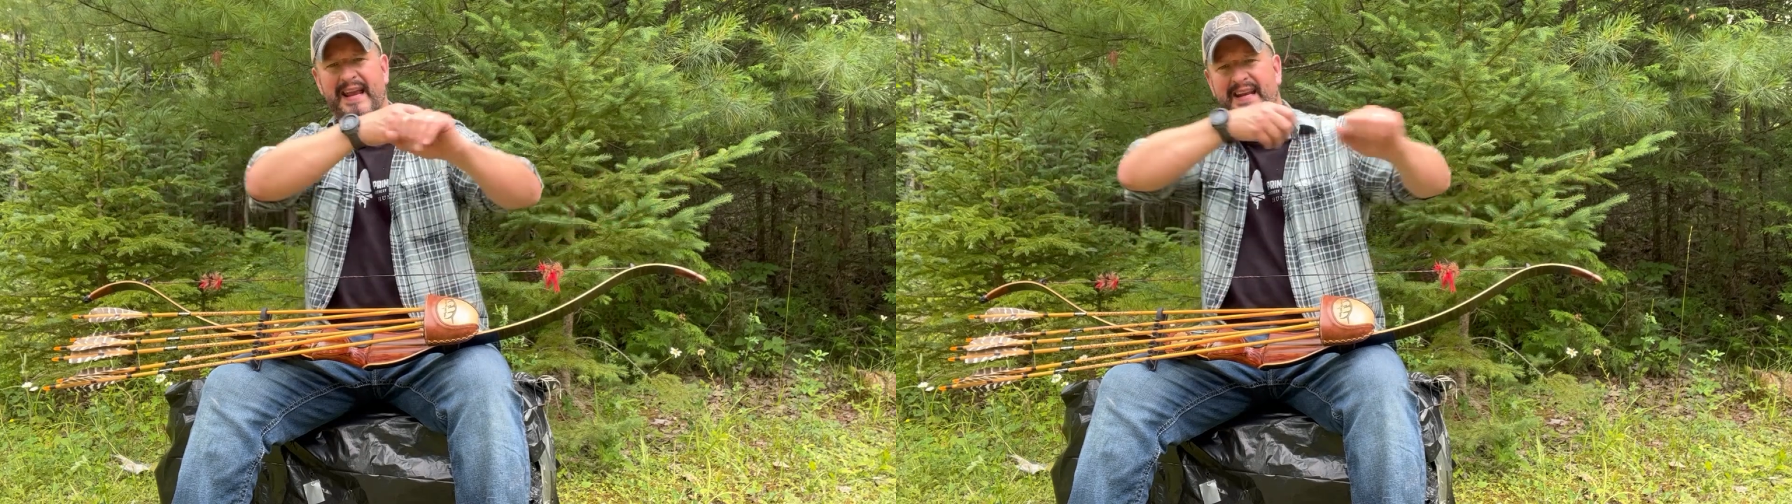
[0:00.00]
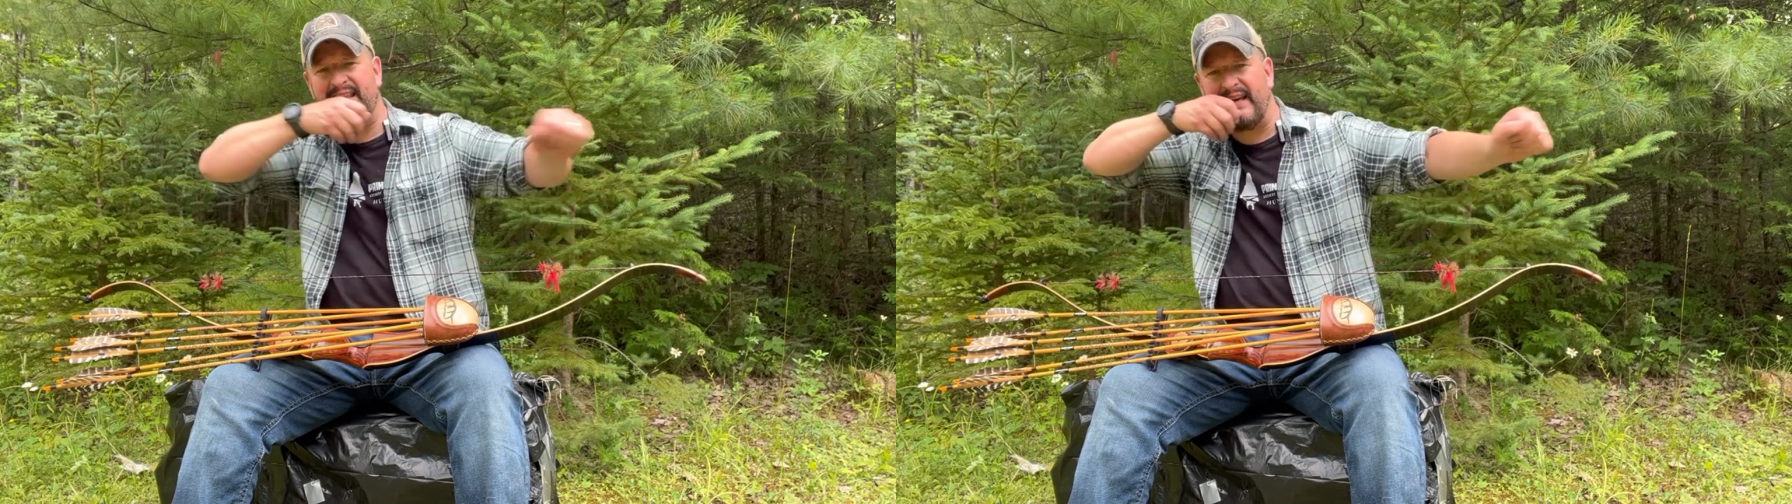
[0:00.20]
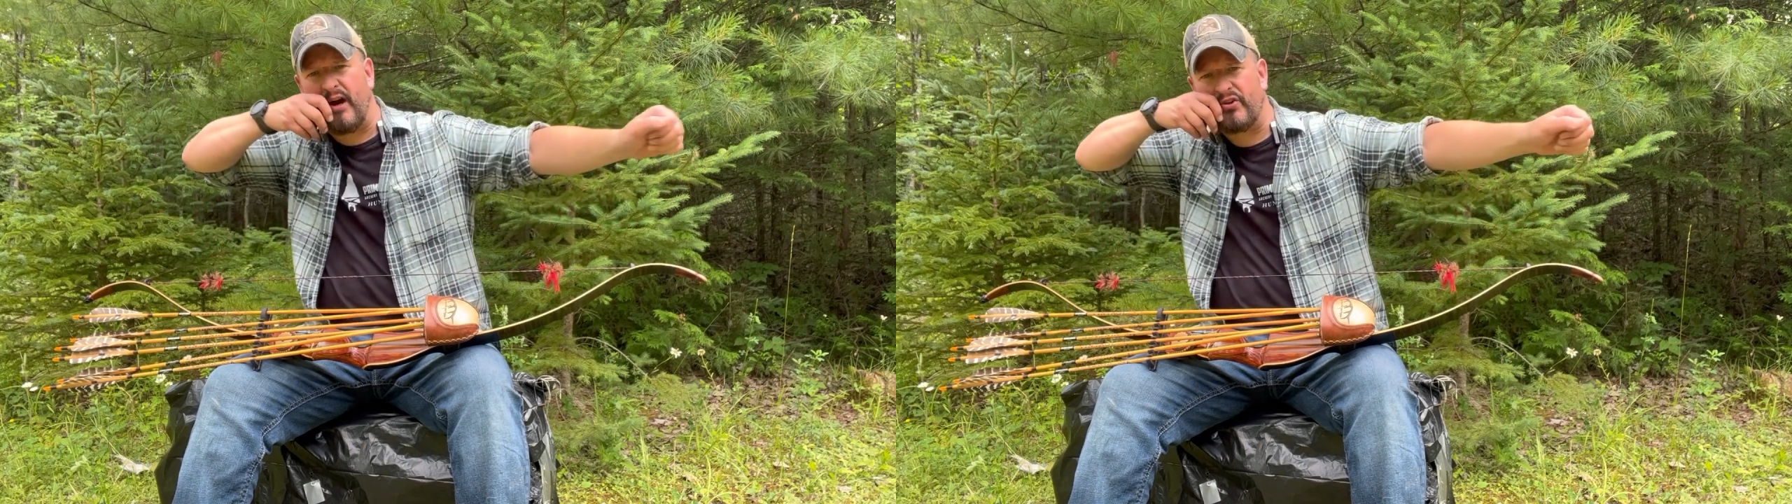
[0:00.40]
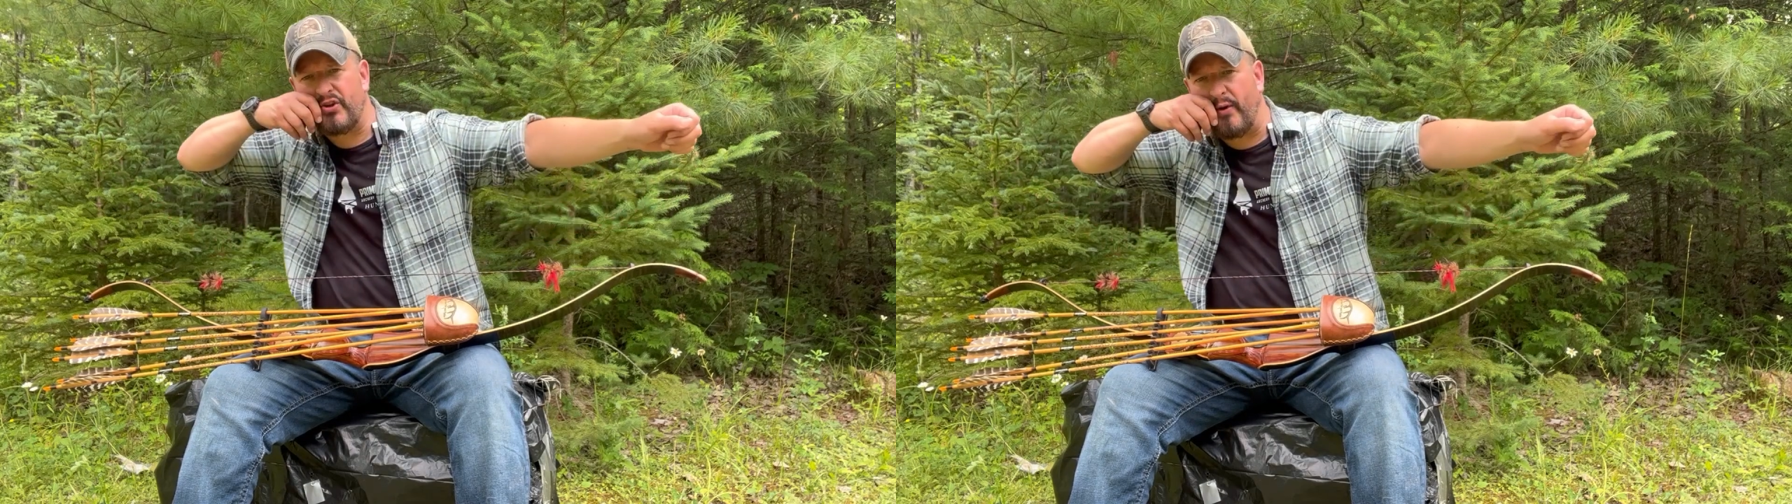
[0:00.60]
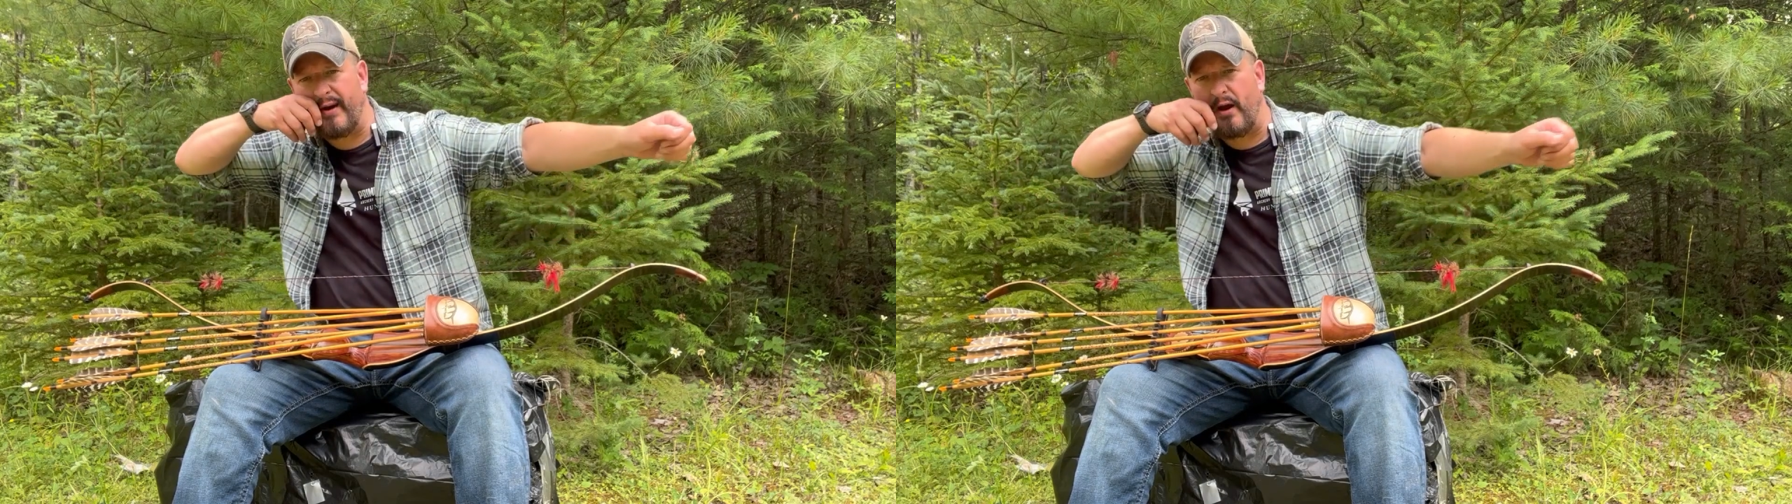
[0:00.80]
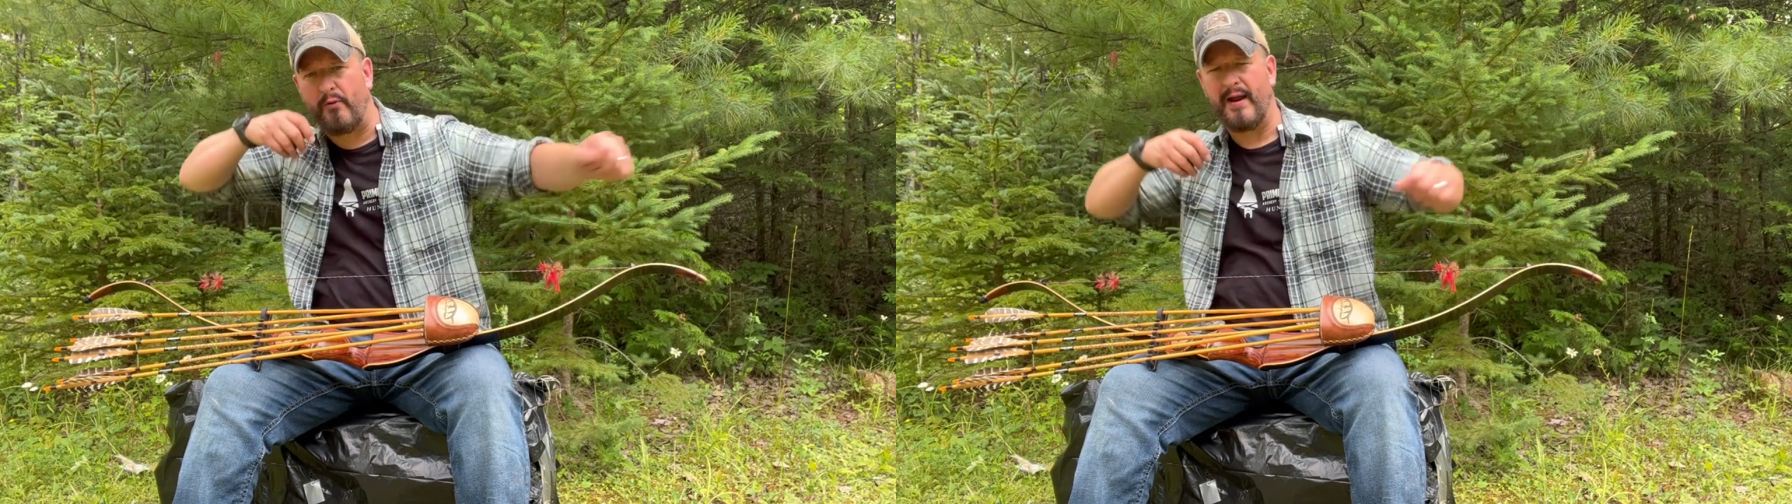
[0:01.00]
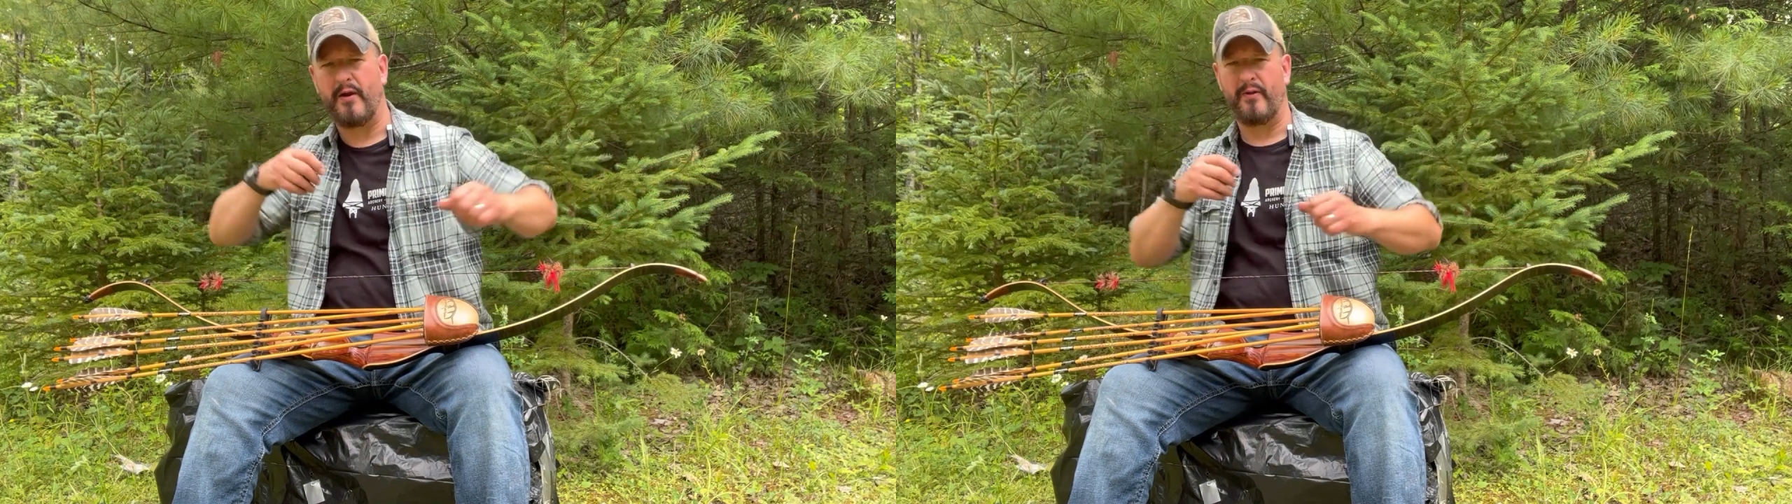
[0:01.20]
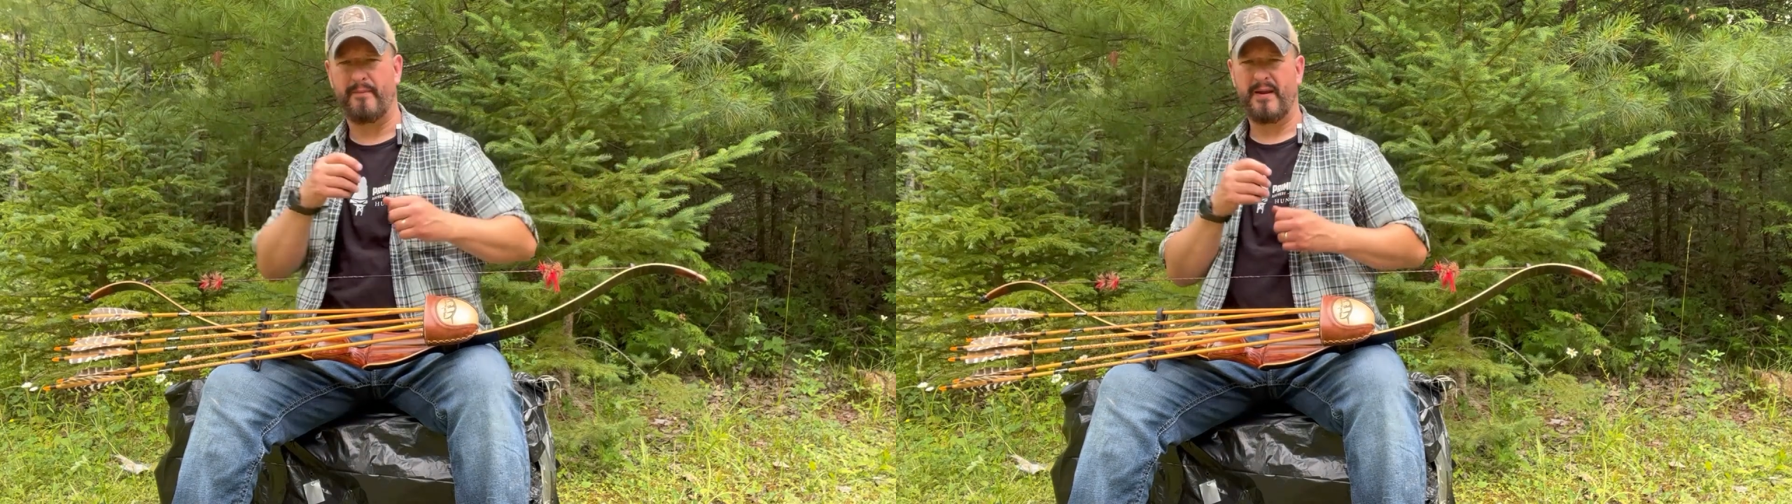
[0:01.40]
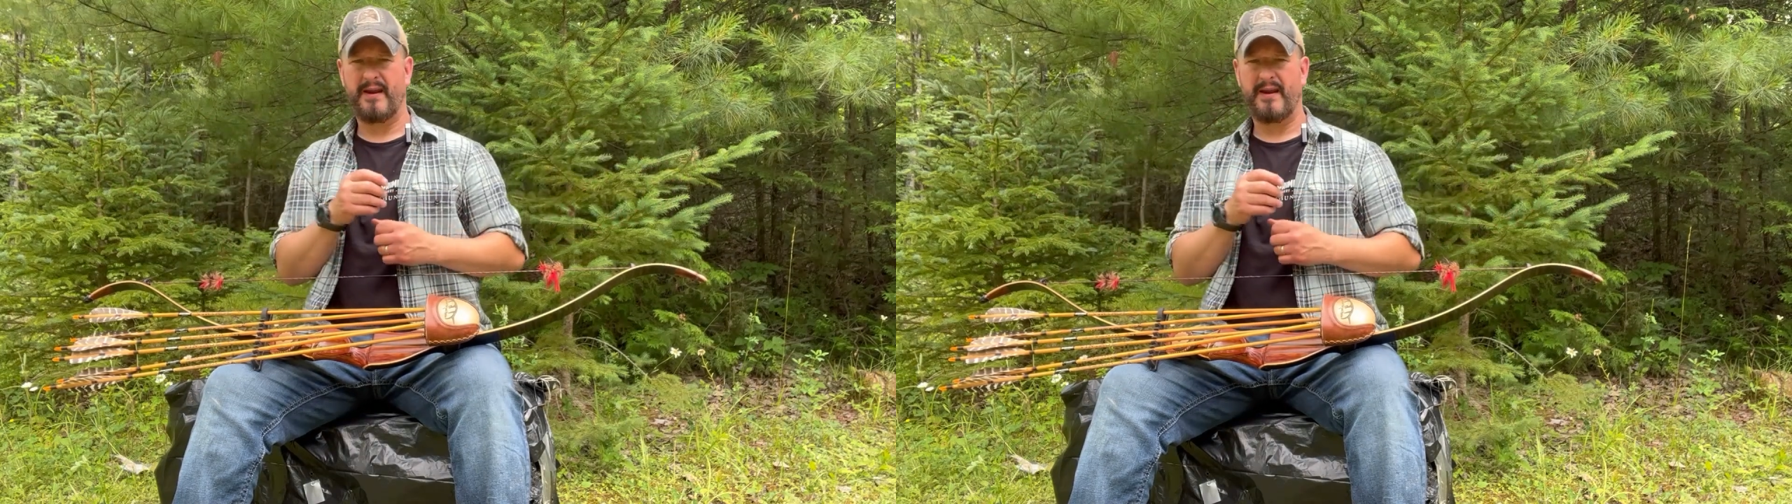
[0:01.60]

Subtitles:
anything else going on around them.